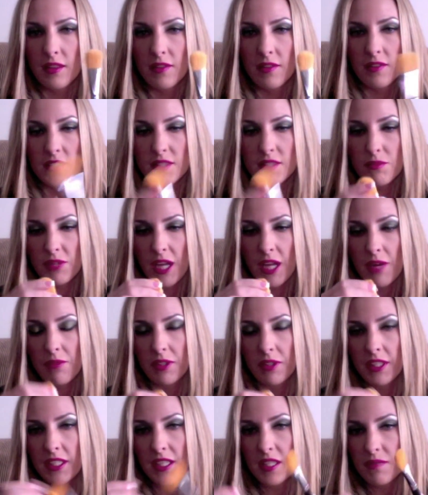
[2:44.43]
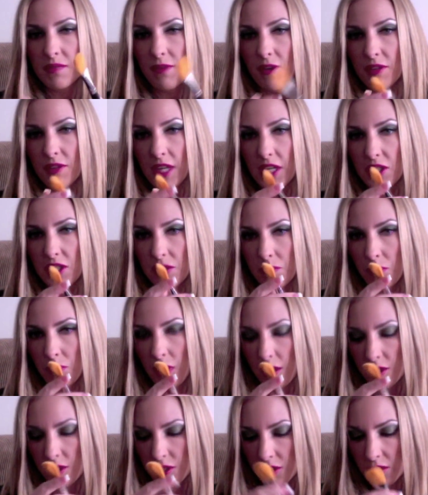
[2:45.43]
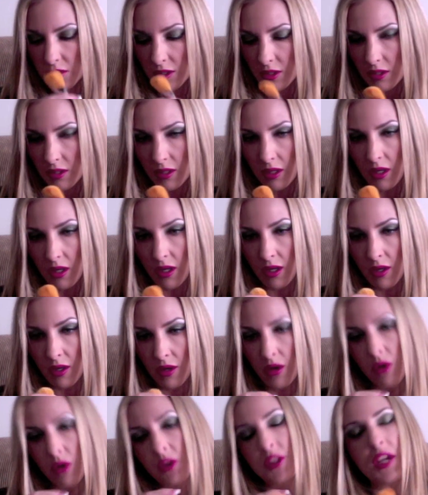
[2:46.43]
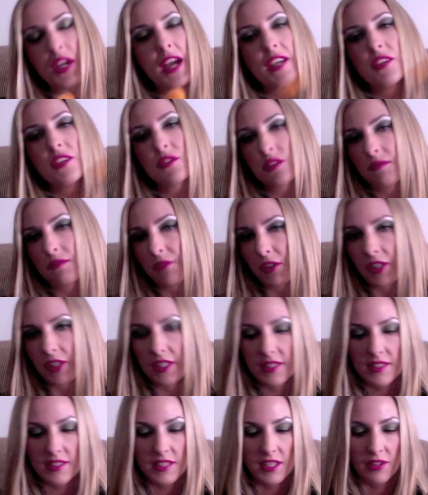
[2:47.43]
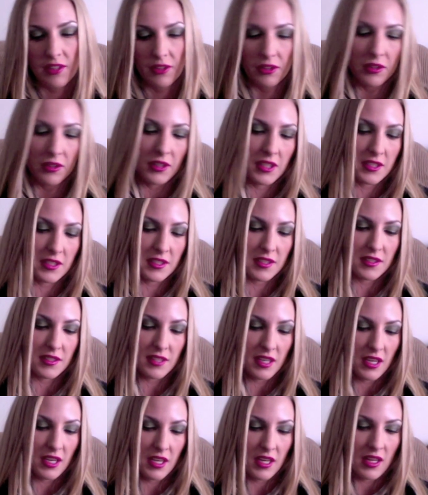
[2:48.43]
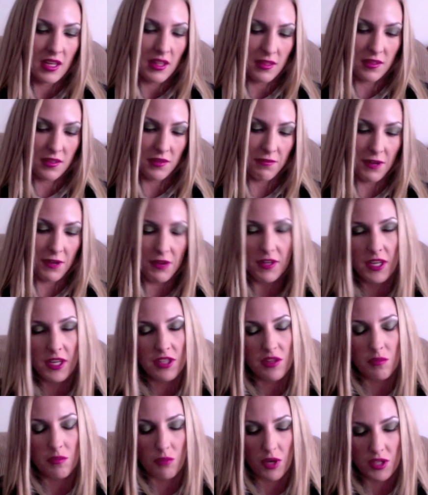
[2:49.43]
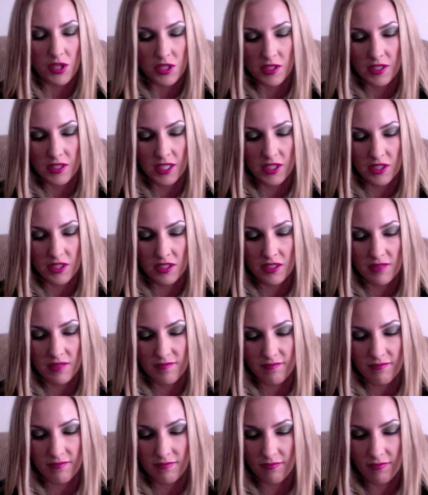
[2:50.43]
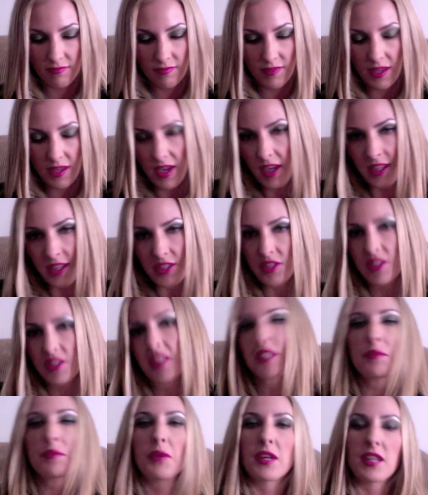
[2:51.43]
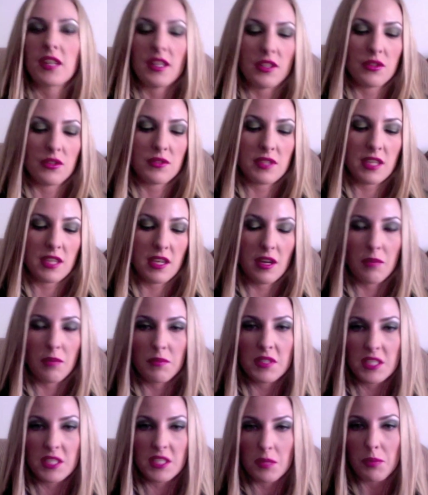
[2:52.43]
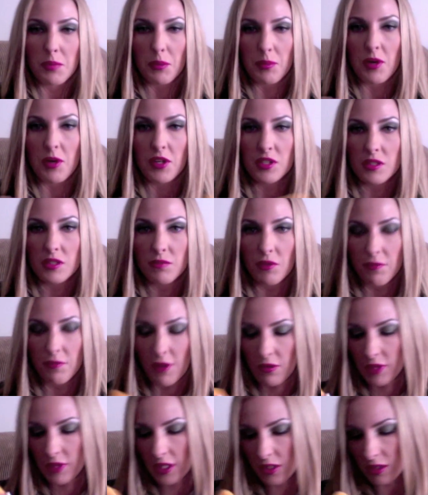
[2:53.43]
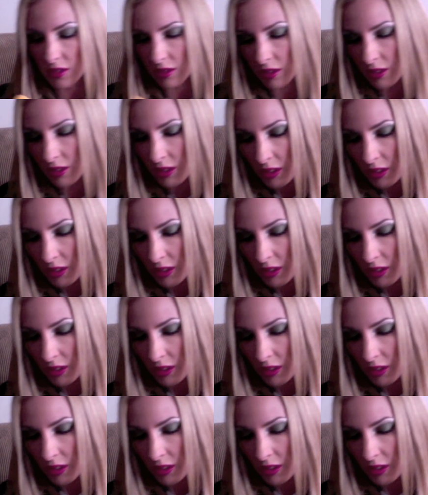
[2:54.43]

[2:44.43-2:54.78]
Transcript: So we've got a really nice foundation brush, or I use it for concealer because the foundation brushes I just explained. I use the stipple brushes for foundation.